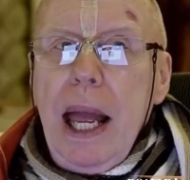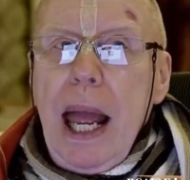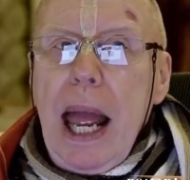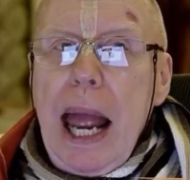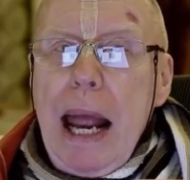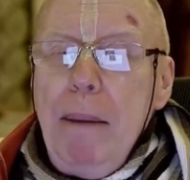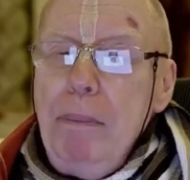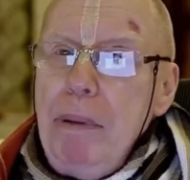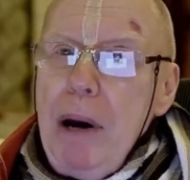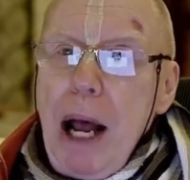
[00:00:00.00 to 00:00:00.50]

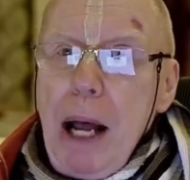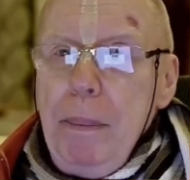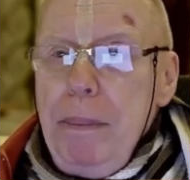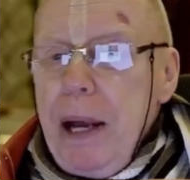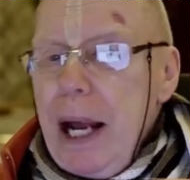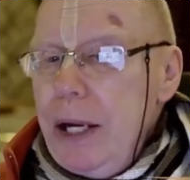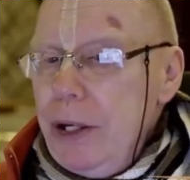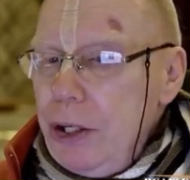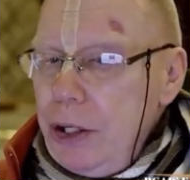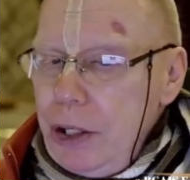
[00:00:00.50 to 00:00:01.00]
and
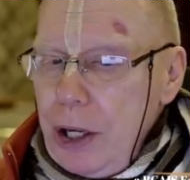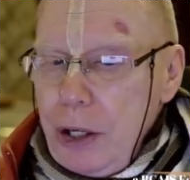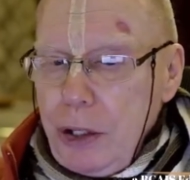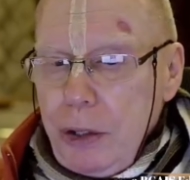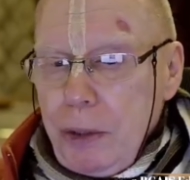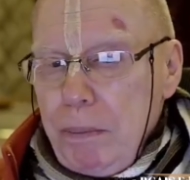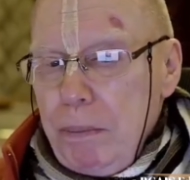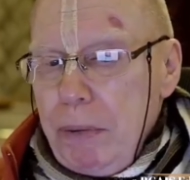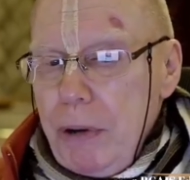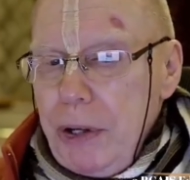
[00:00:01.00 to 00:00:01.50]
Prabhupada's
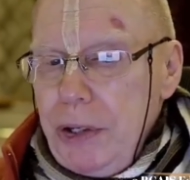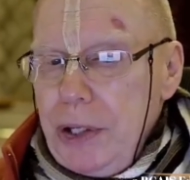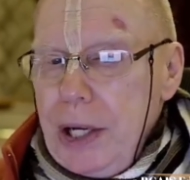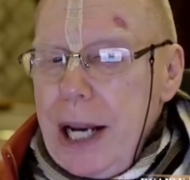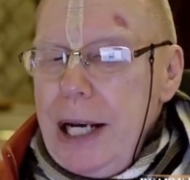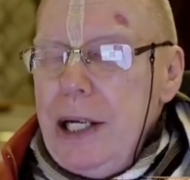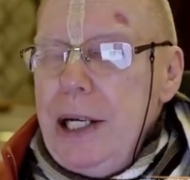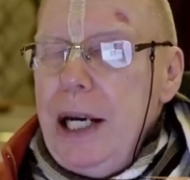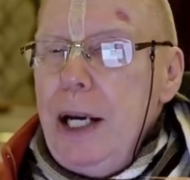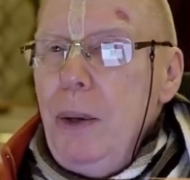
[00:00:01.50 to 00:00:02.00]
just
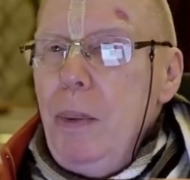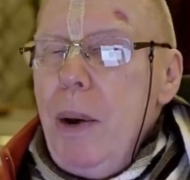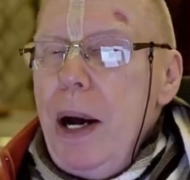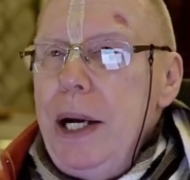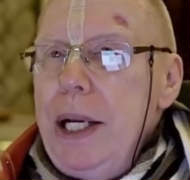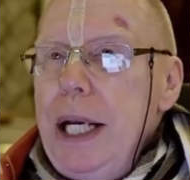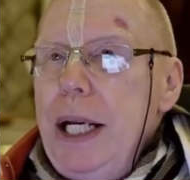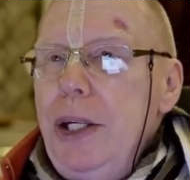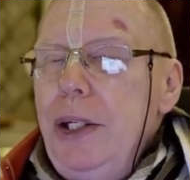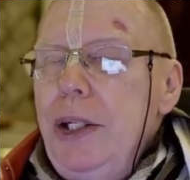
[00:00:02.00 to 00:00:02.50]
presenting
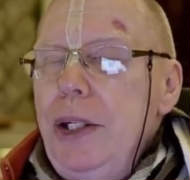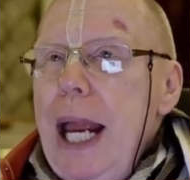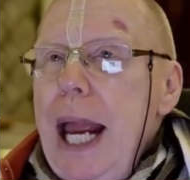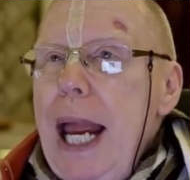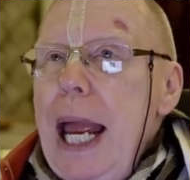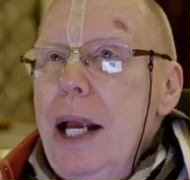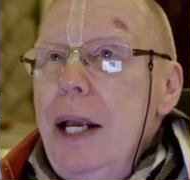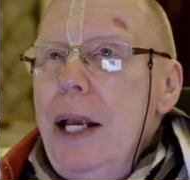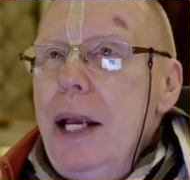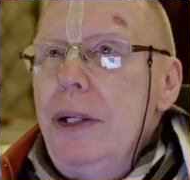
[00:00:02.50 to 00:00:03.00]
what he
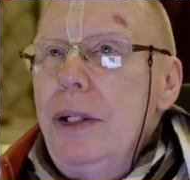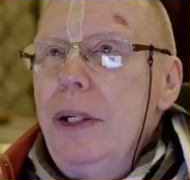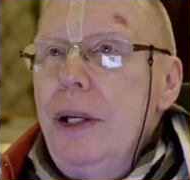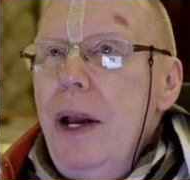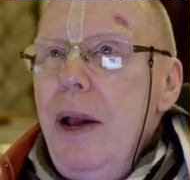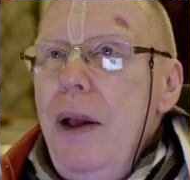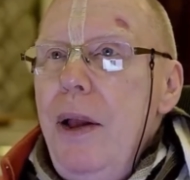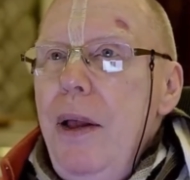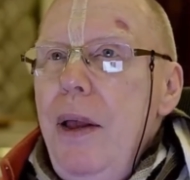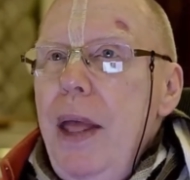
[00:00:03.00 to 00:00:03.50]
says,
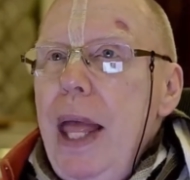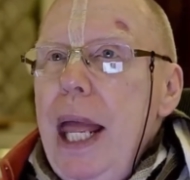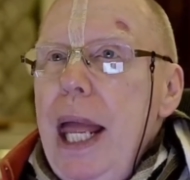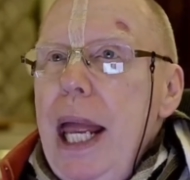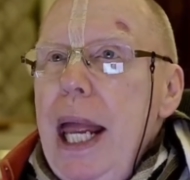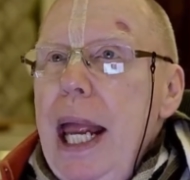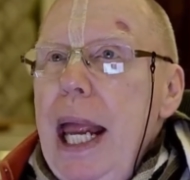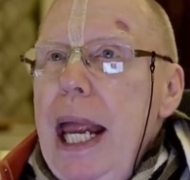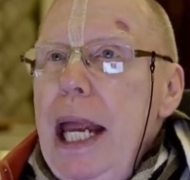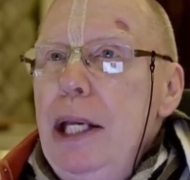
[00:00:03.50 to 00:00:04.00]

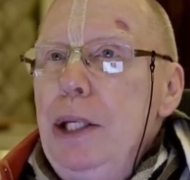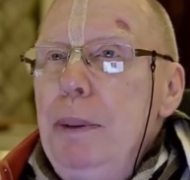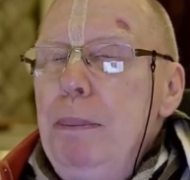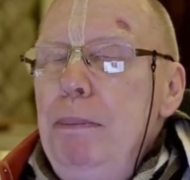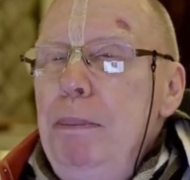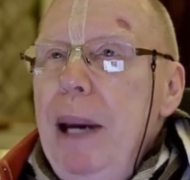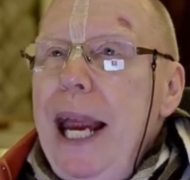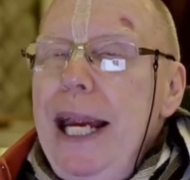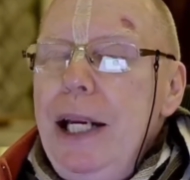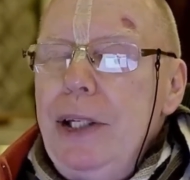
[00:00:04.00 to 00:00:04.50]
is
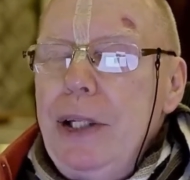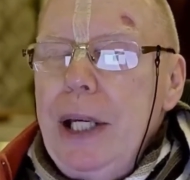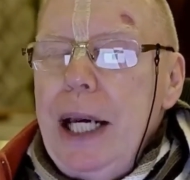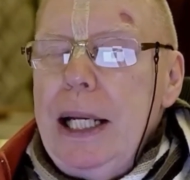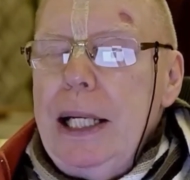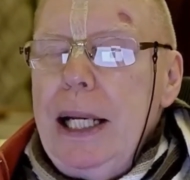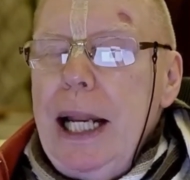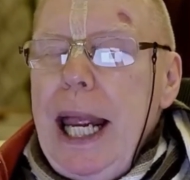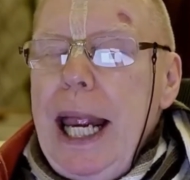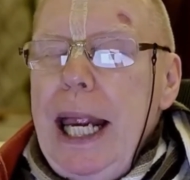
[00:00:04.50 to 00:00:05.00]

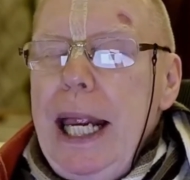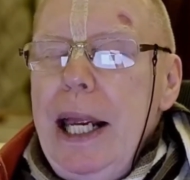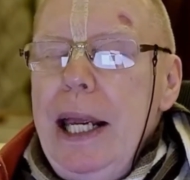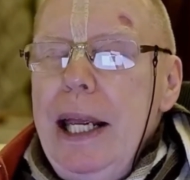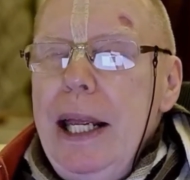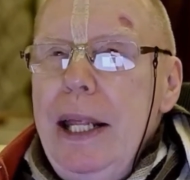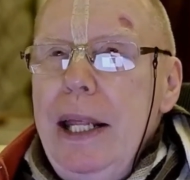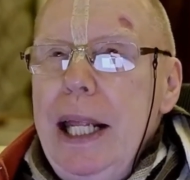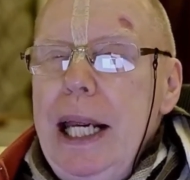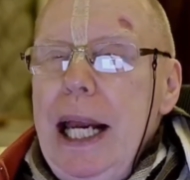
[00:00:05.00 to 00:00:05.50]
basically,
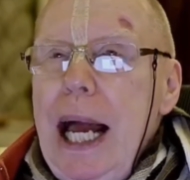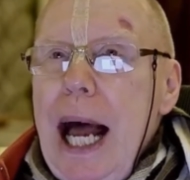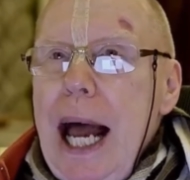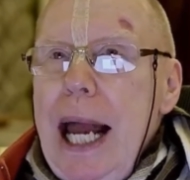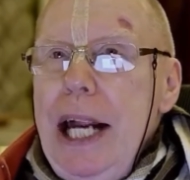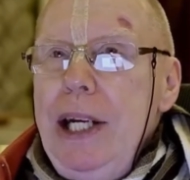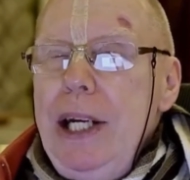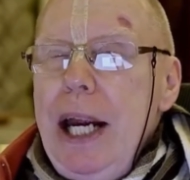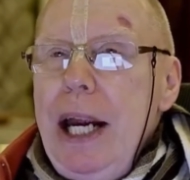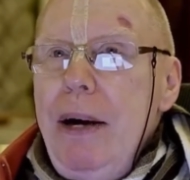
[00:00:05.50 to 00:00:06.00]
the
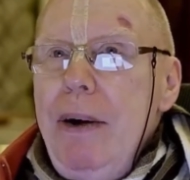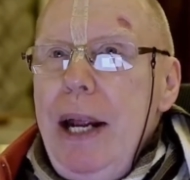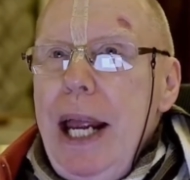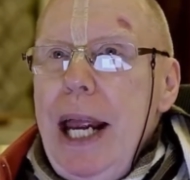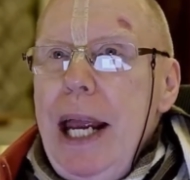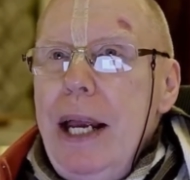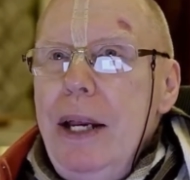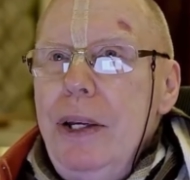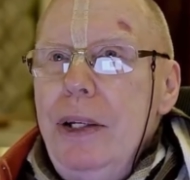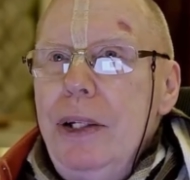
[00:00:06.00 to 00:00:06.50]
idea
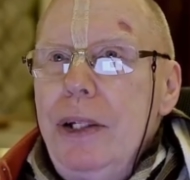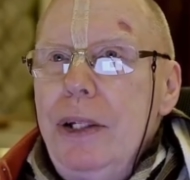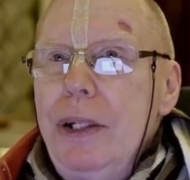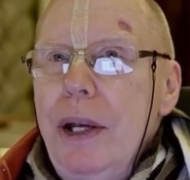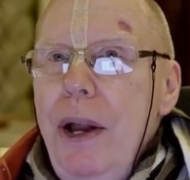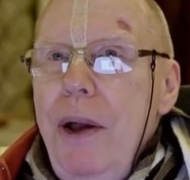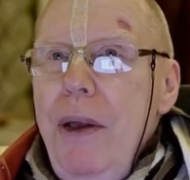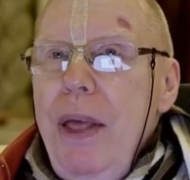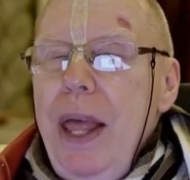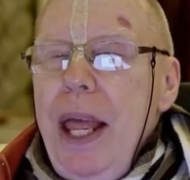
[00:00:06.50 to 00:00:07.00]
is
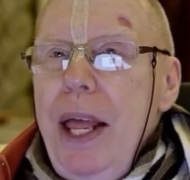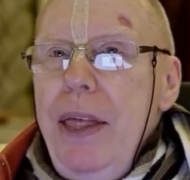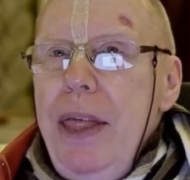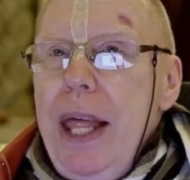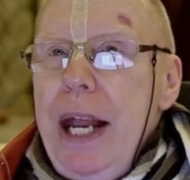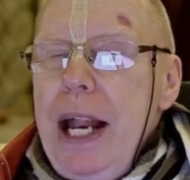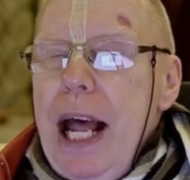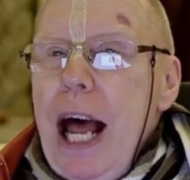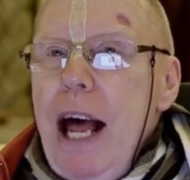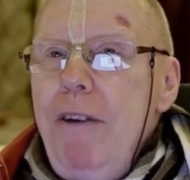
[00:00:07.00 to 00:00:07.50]

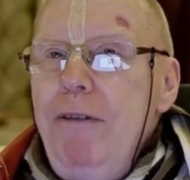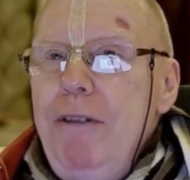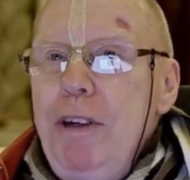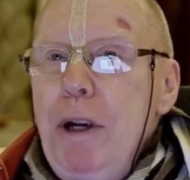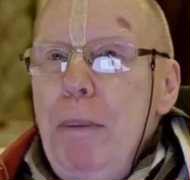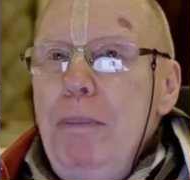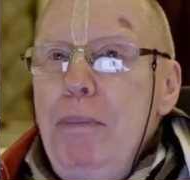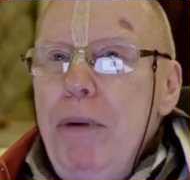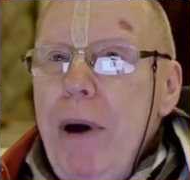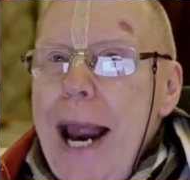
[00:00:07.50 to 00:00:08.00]
that
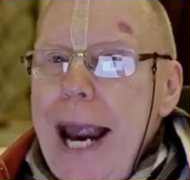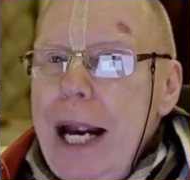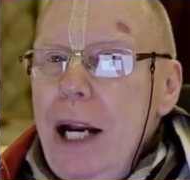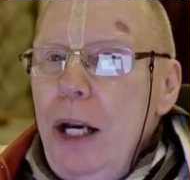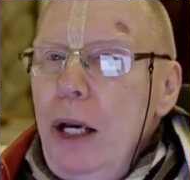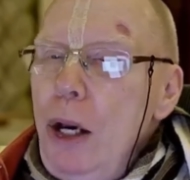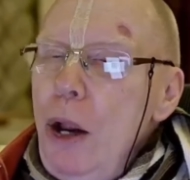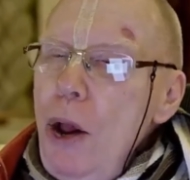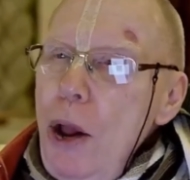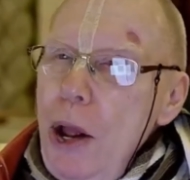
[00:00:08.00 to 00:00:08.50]
after
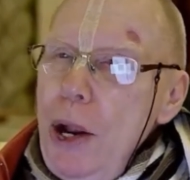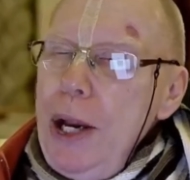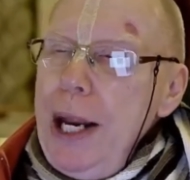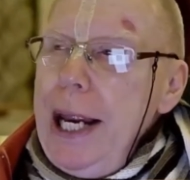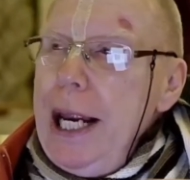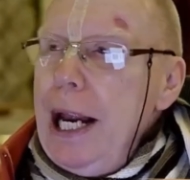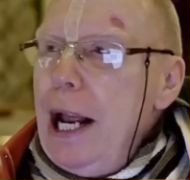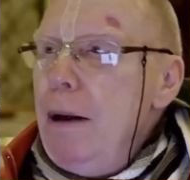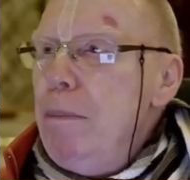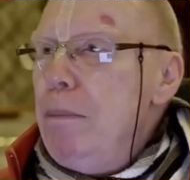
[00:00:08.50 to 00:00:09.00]

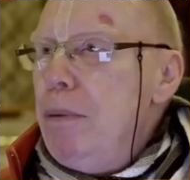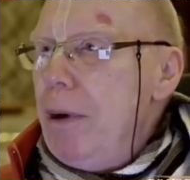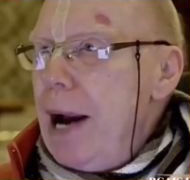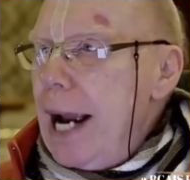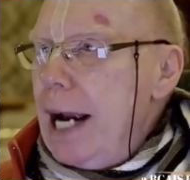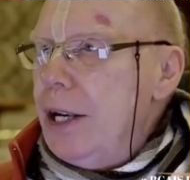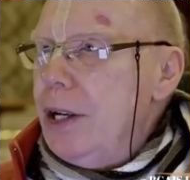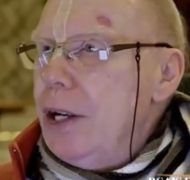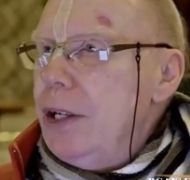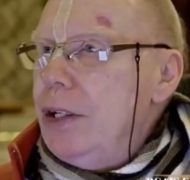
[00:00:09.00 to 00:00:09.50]
learning and
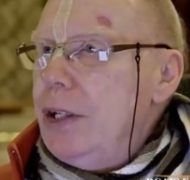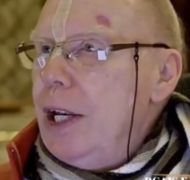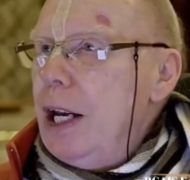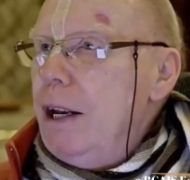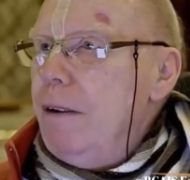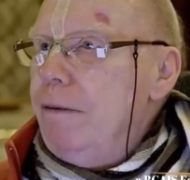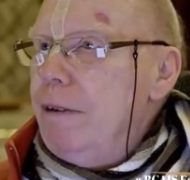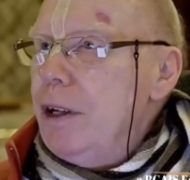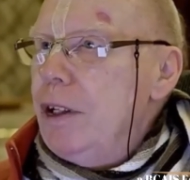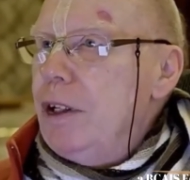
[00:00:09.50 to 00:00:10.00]

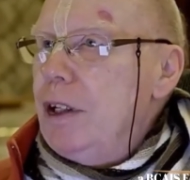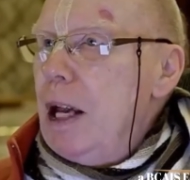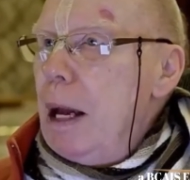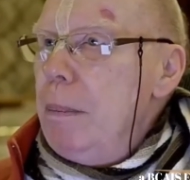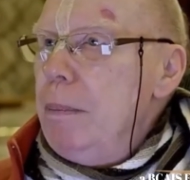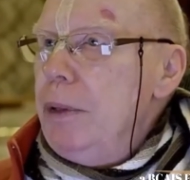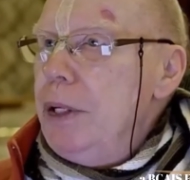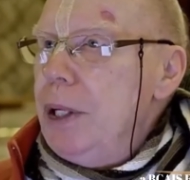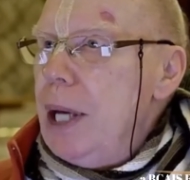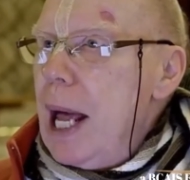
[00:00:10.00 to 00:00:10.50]
practicing for
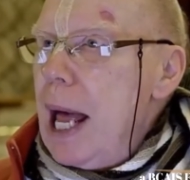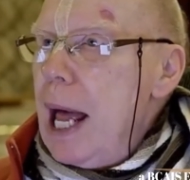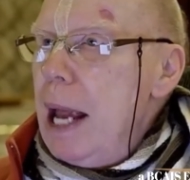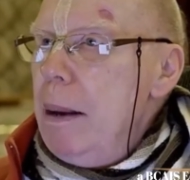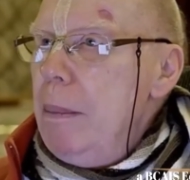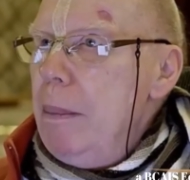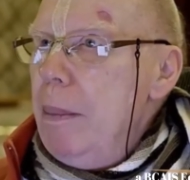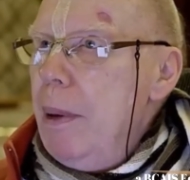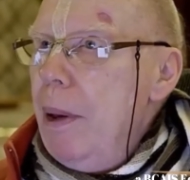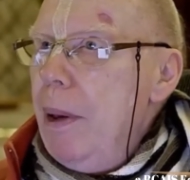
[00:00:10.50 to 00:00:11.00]
some
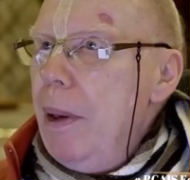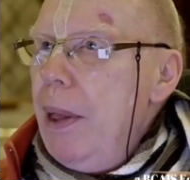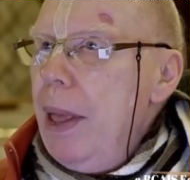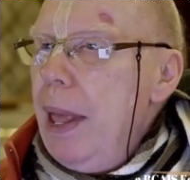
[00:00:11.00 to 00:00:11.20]
time,